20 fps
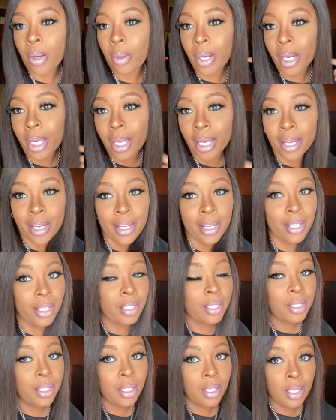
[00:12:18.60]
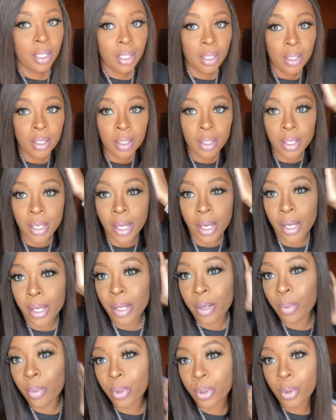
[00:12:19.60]
right, guys. Now I
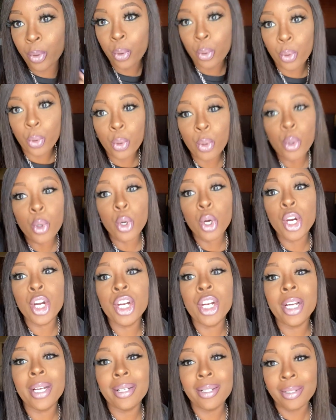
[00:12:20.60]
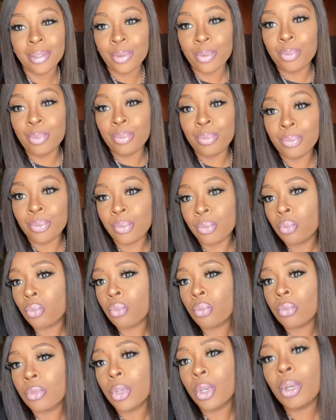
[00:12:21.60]
can record.
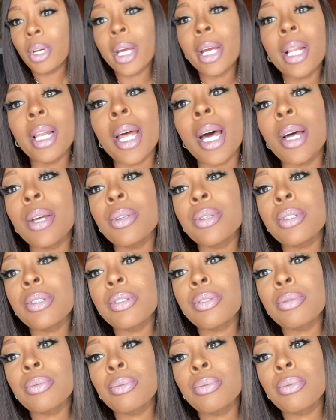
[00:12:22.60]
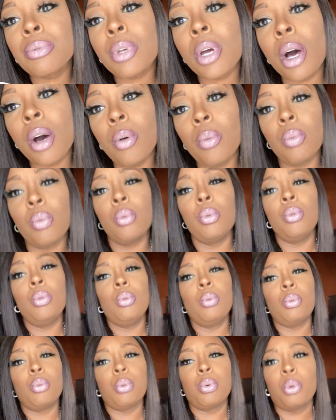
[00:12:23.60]
Ooh, that gloss. Oh,
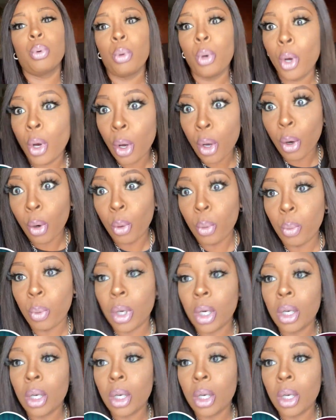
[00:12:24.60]
ooh, ooh.